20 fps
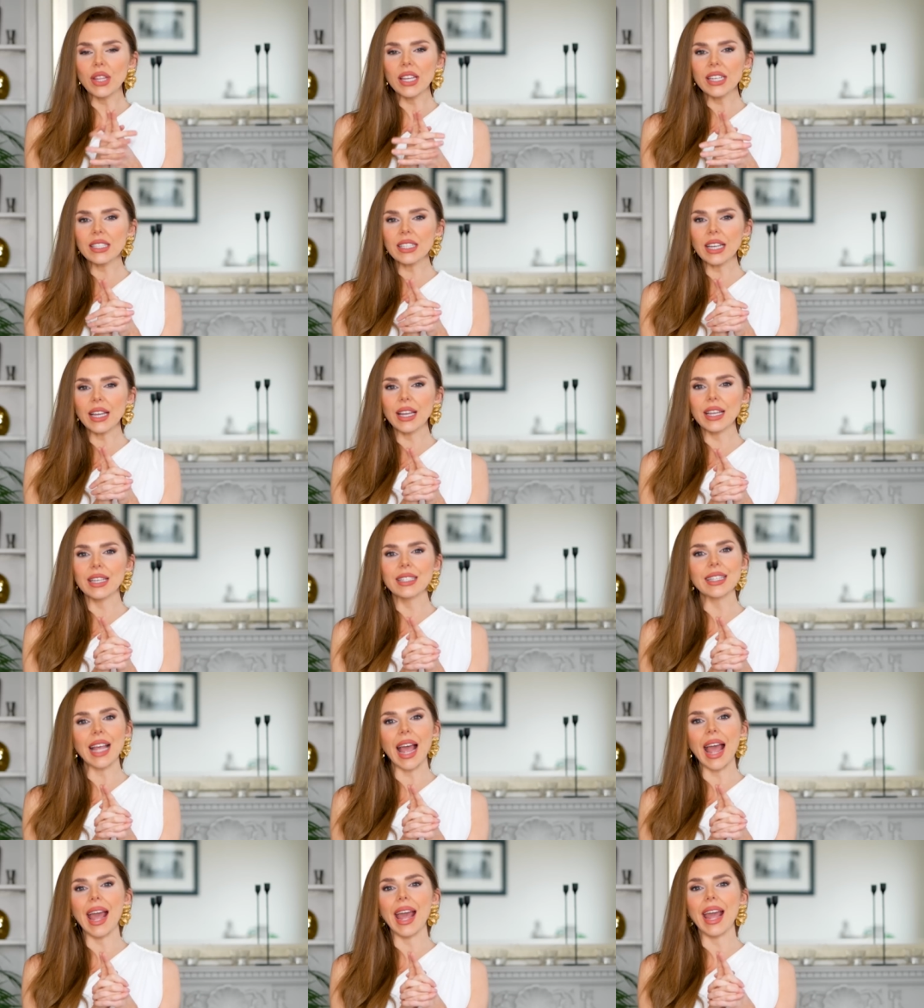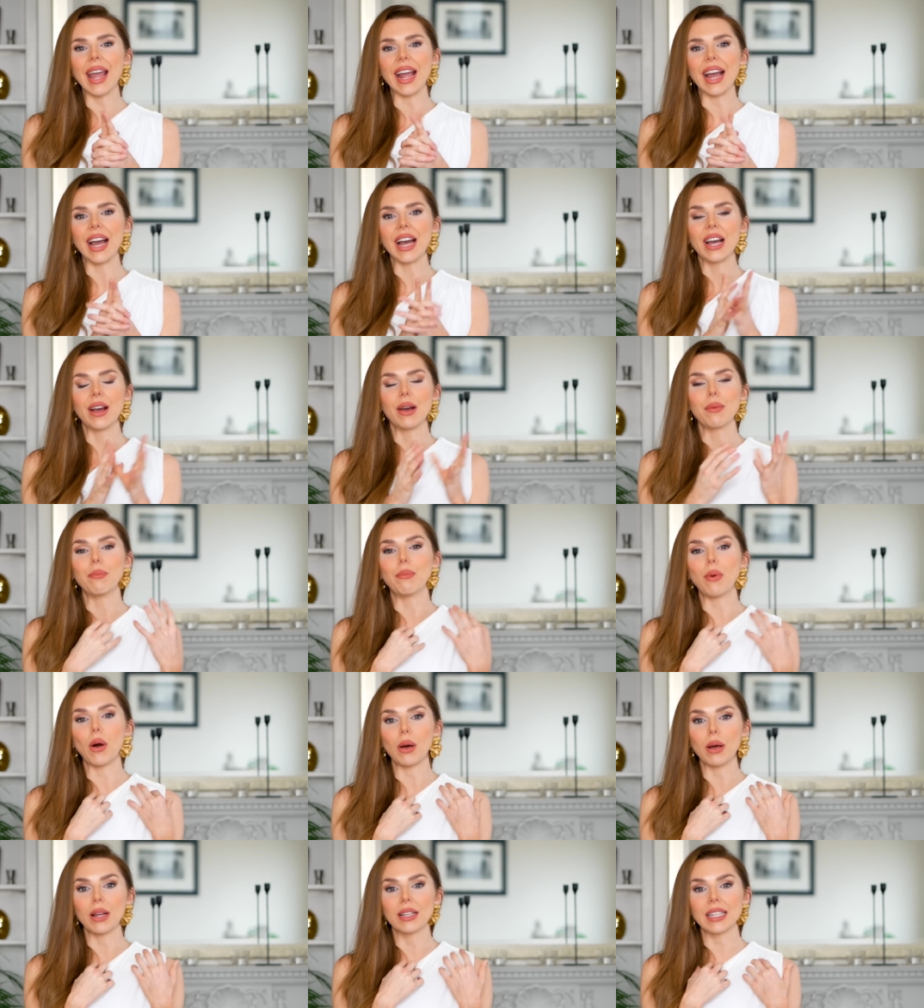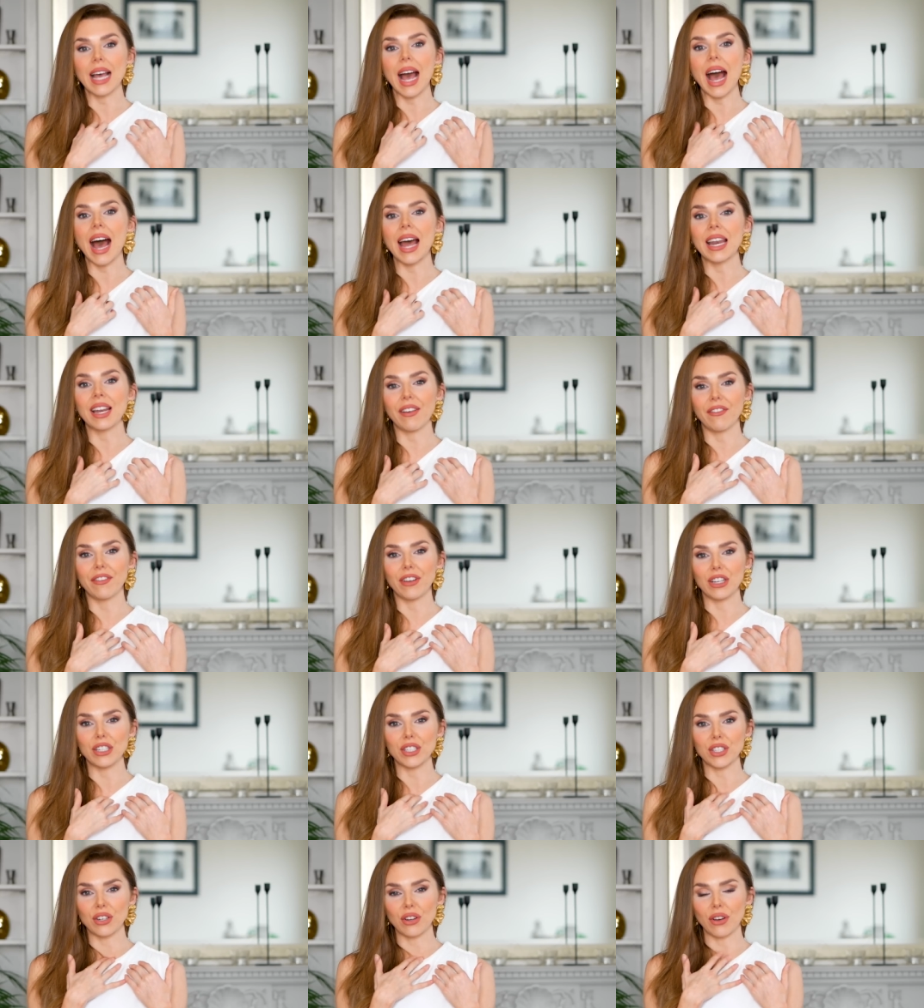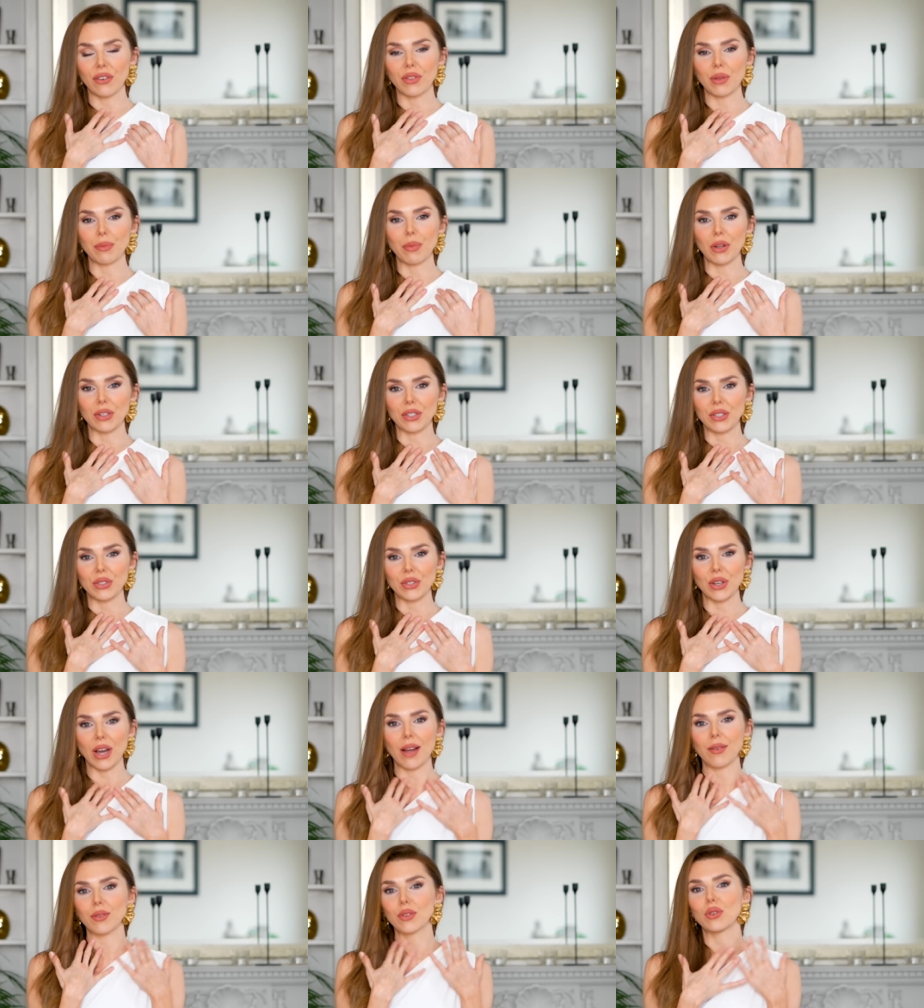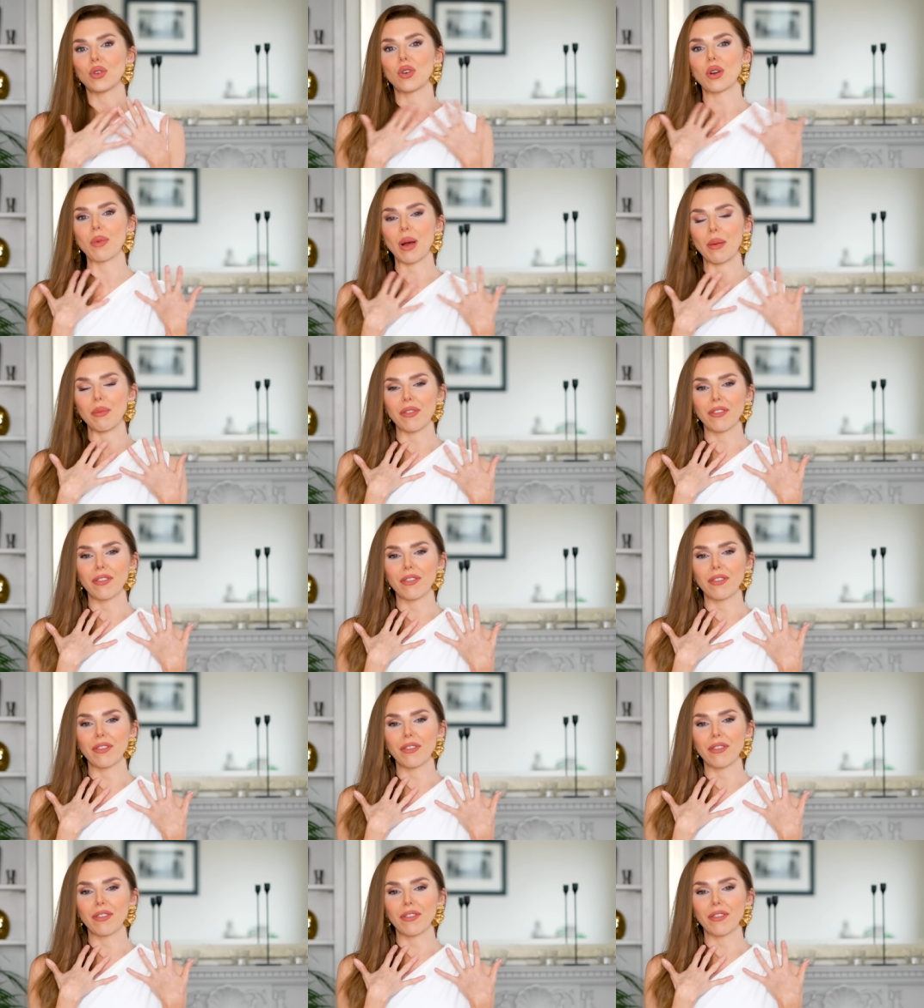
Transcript: this is a tan version of the bodysuit I was talking about